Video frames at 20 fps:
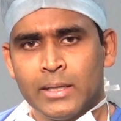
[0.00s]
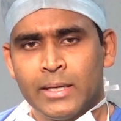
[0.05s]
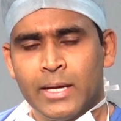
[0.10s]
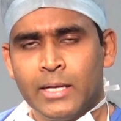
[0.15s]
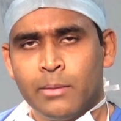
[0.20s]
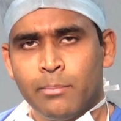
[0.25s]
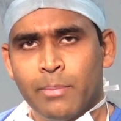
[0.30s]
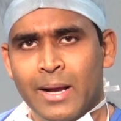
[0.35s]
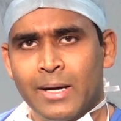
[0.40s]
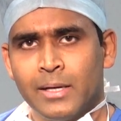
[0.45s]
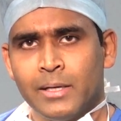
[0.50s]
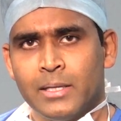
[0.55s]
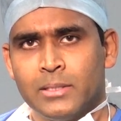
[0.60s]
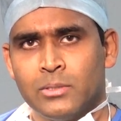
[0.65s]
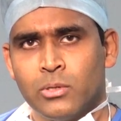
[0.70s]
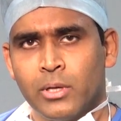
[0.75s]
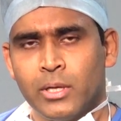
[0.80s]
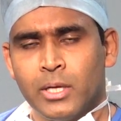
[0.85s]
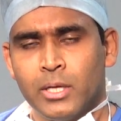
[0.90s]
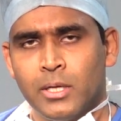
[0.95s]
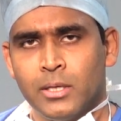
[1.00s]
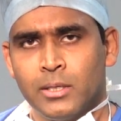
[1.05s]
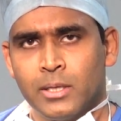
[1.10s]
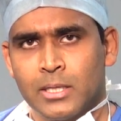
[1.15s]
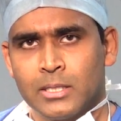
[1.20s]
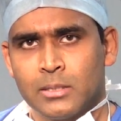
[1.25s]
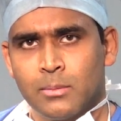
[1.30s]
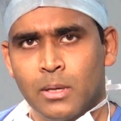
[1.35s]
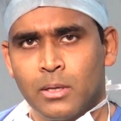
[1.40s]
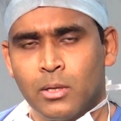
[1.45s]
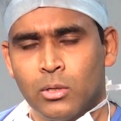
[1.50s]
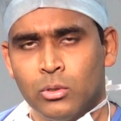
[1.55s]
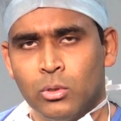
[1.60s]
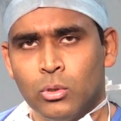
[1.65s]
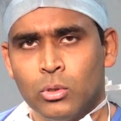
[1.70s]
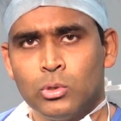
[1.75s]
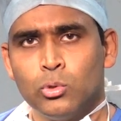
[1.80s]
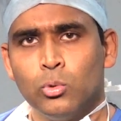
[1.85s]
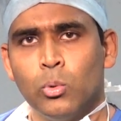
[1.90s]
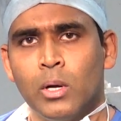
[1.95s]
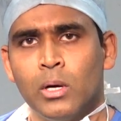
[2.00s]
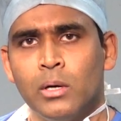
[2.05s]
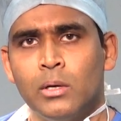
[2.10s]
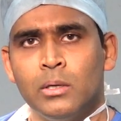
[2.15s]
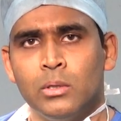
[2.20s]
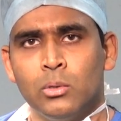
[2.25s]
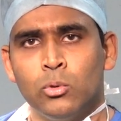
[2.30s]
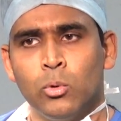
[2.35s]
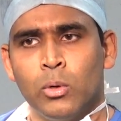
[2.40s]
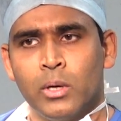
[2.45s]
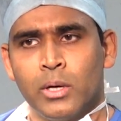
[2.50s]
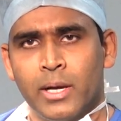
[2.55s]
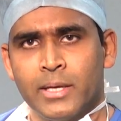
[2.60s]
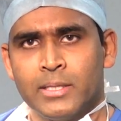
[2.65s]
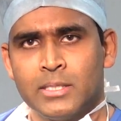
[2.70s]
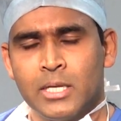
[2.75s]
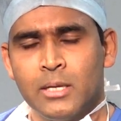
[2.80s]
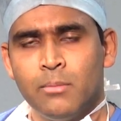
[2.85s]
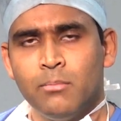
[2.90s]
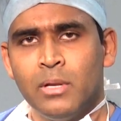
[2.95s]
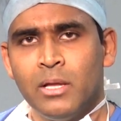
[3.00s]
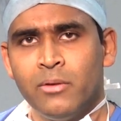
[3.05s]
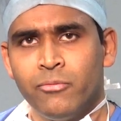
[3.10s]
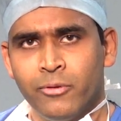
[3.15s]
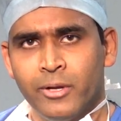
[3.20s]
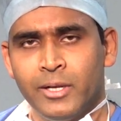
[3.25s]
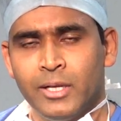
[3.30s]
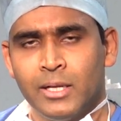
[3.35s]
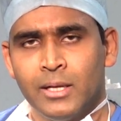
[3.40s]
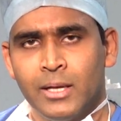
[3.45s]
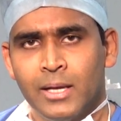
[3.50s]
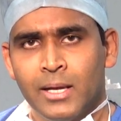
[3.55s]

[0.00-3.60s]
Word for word: get a pancreas or a kidney transplant or those who are who are extremely fit